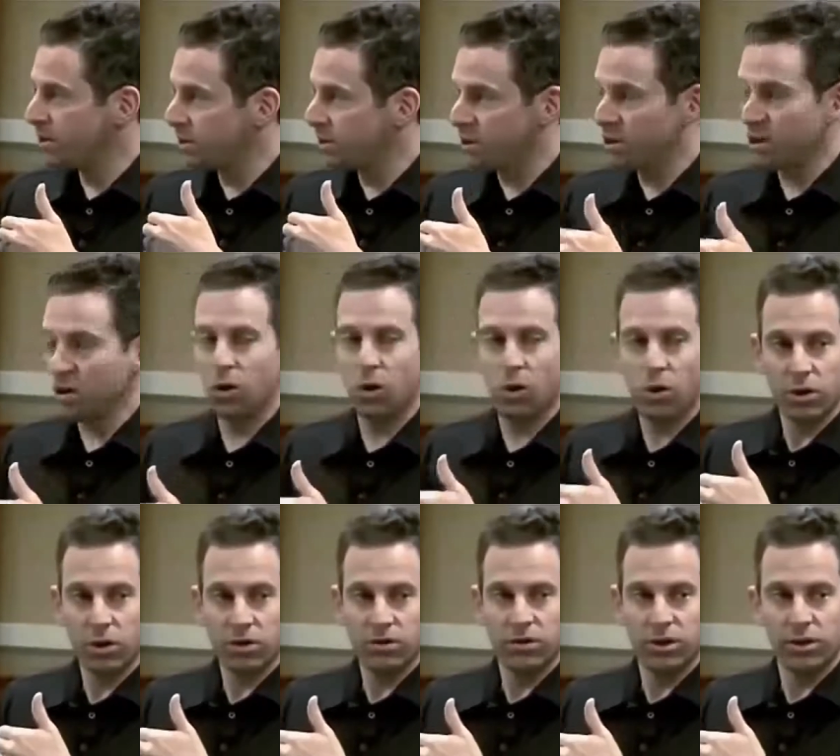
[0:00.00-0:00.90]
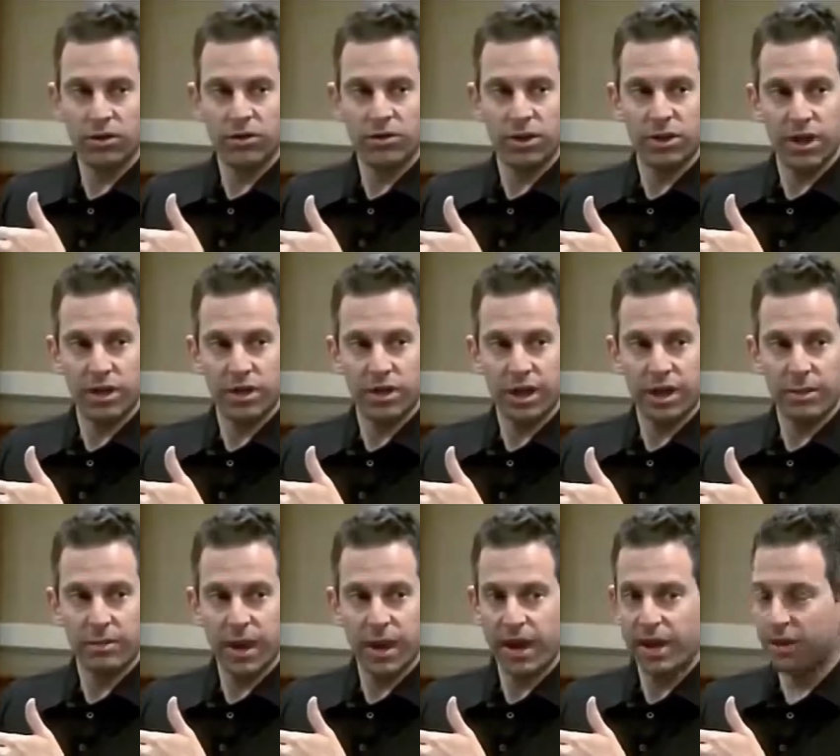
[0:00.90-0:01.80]
to the goal of understanding
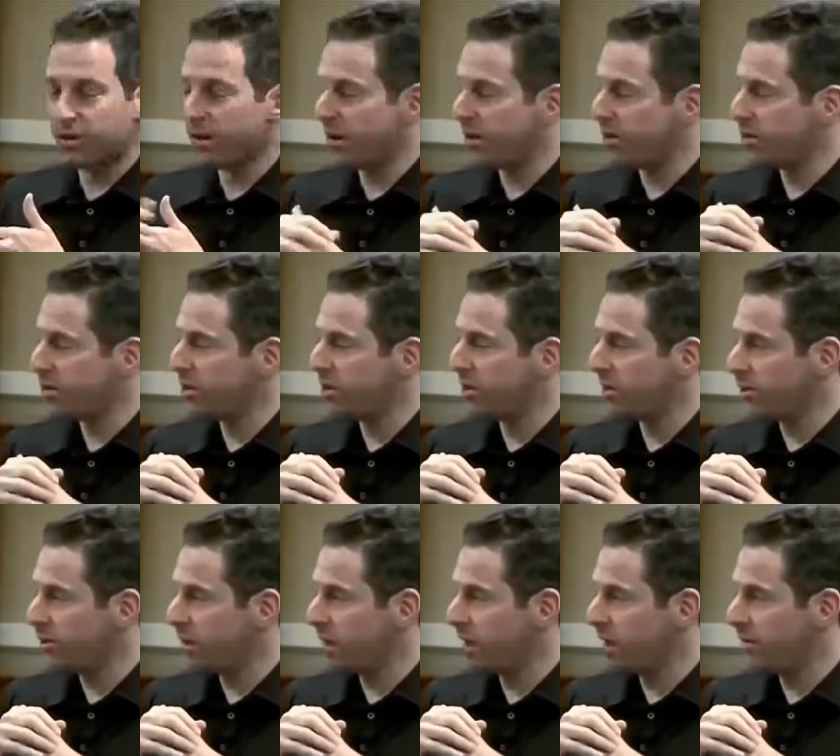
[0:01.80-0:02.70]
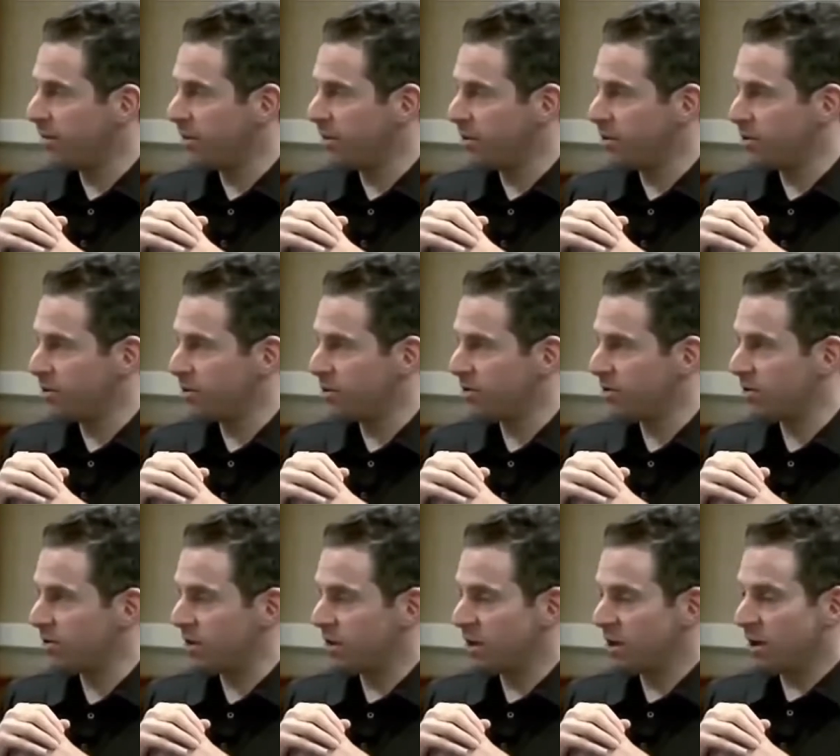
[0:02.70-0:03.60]
how matter and energy are going to behave in the
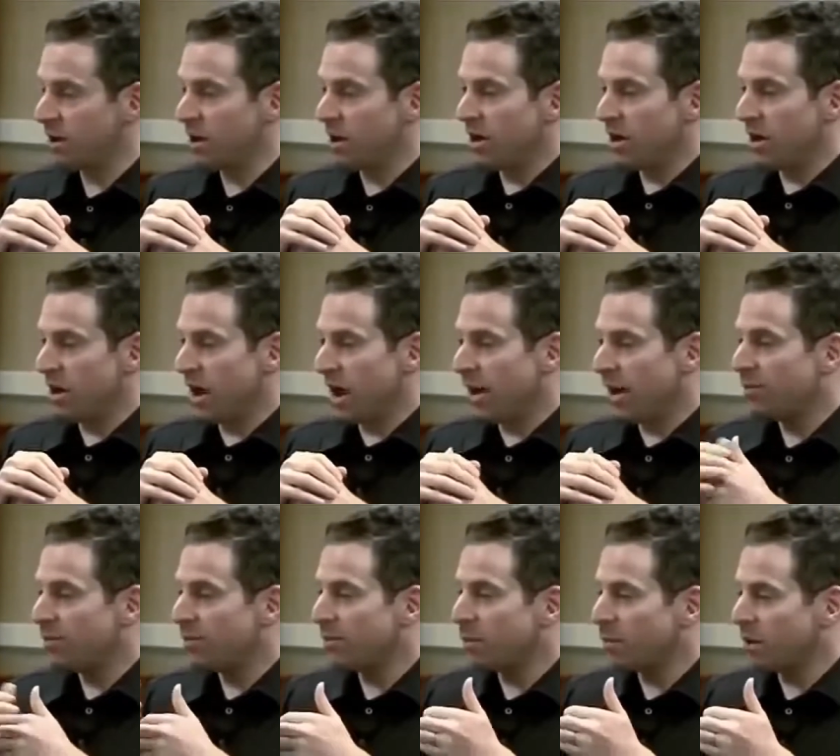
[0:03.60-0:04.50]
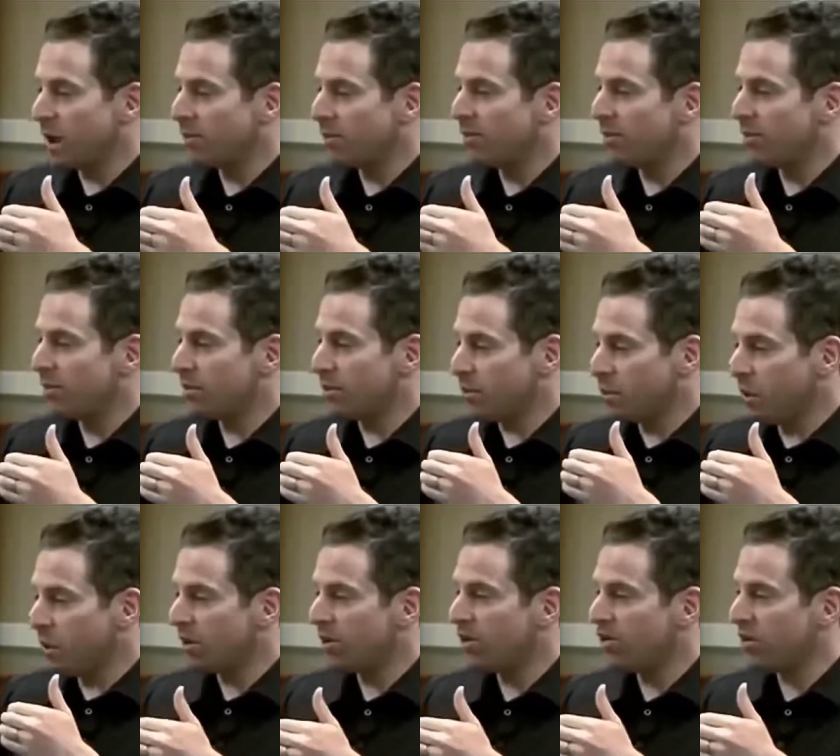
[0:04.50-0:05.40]
universe. I'm, what I
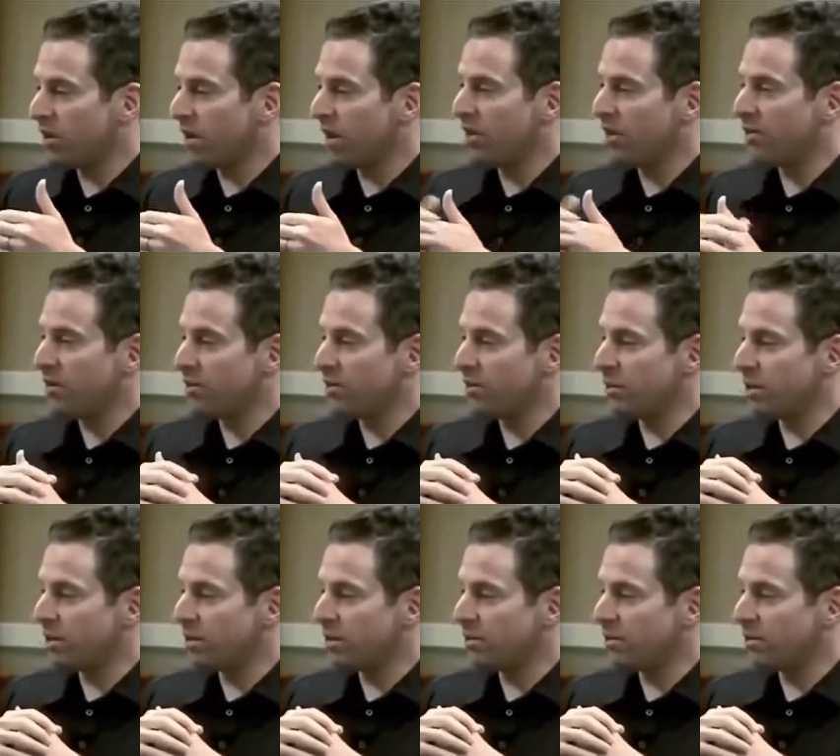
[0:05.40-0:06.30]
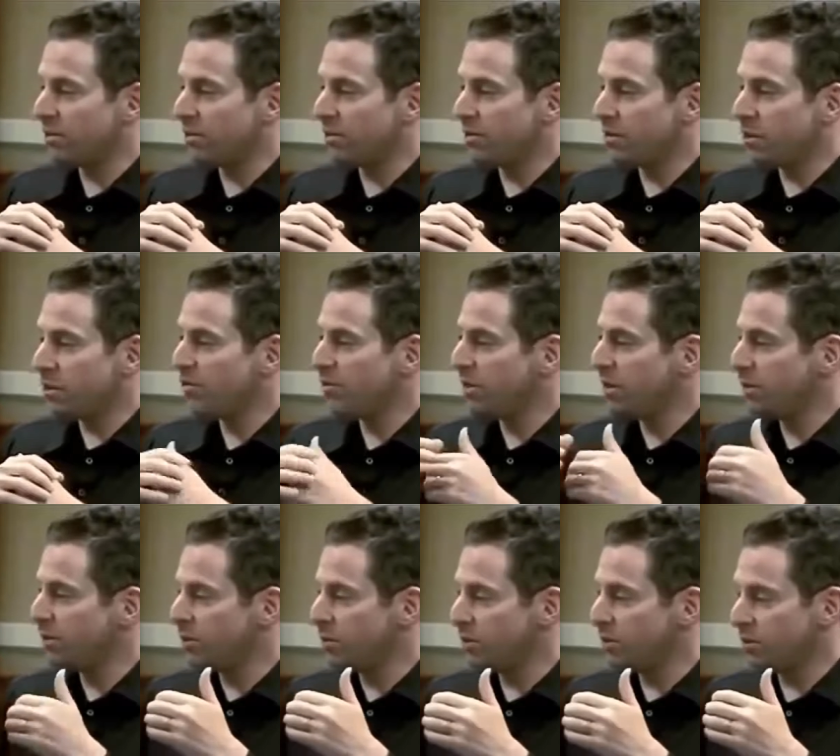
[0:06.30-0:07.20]
want to say is that mo most
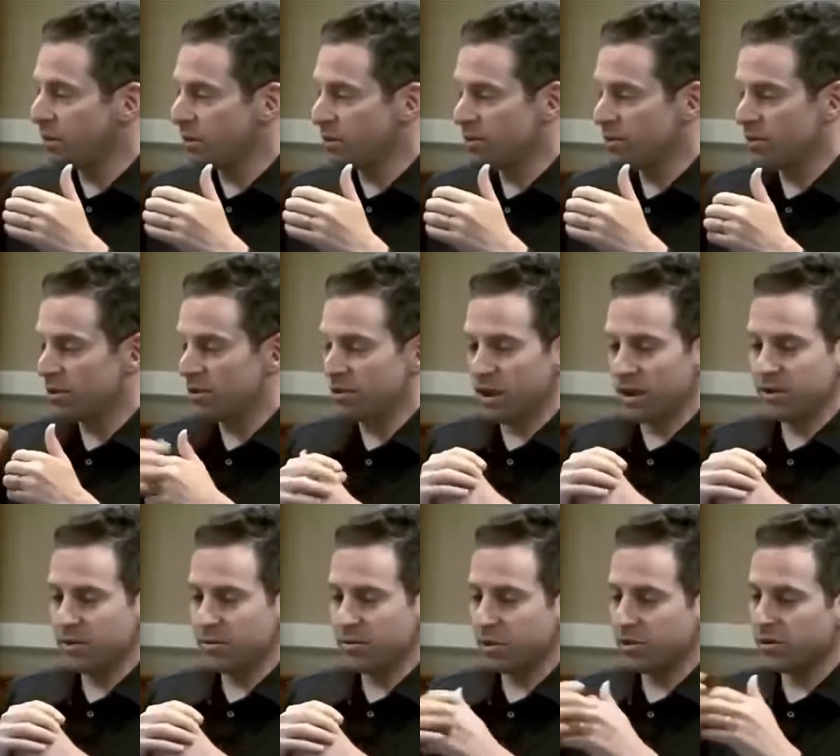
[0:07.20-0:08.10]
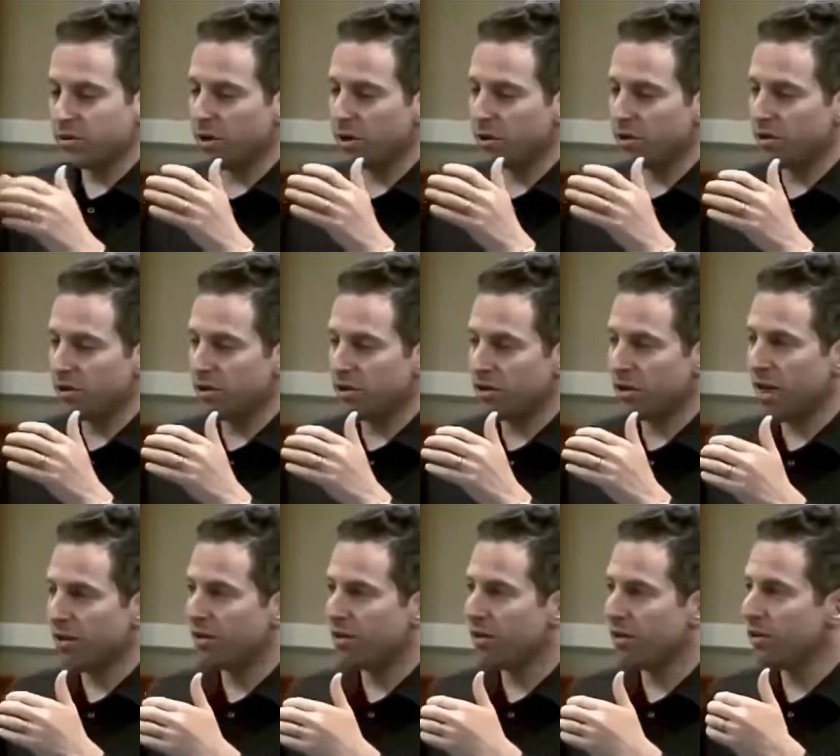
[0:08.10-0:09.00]
people, most of us, most cultures
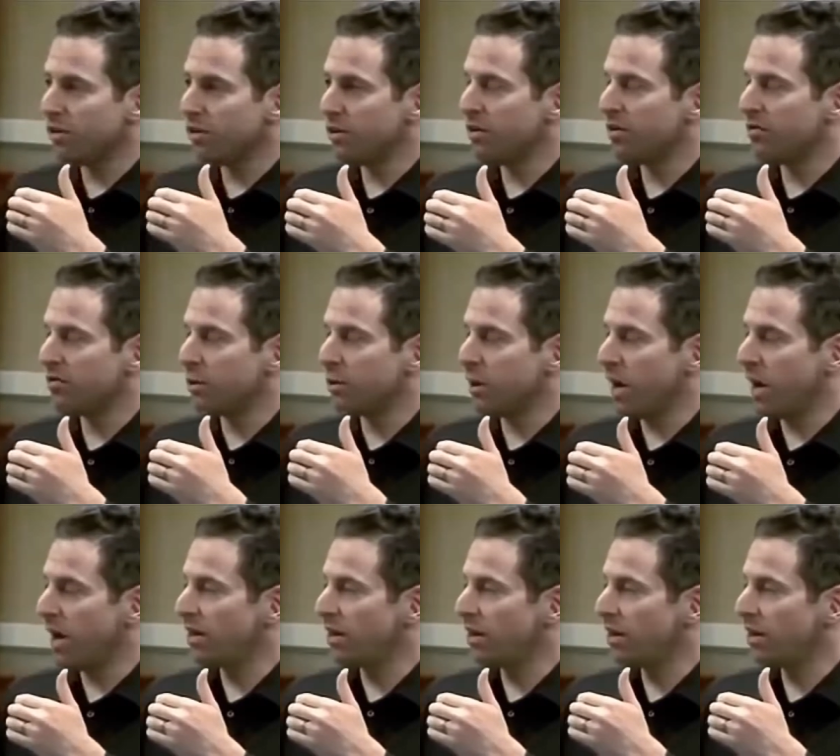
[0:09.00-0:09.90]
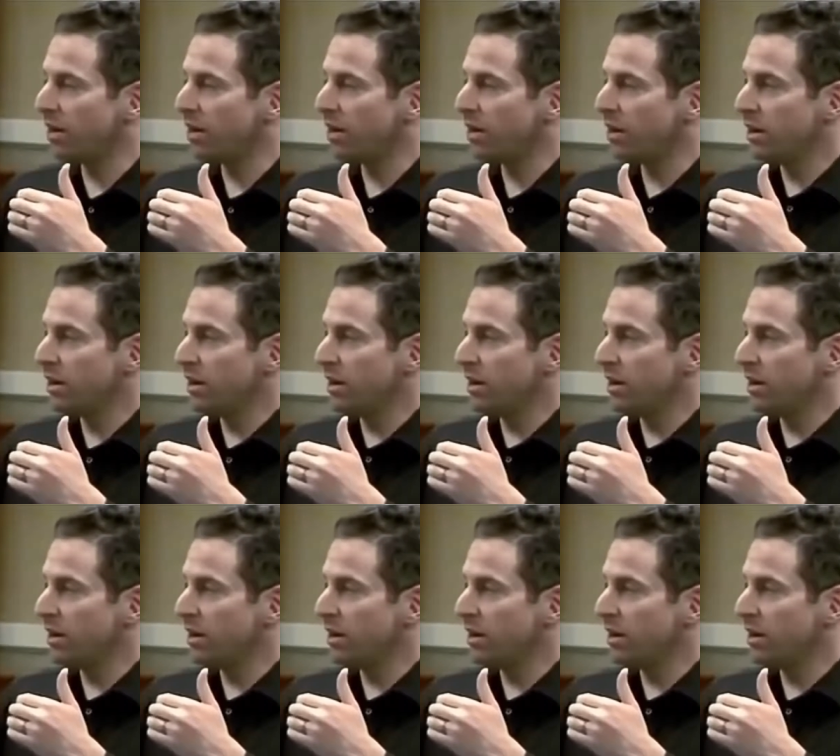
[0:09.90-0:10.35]
have an intuitive morality.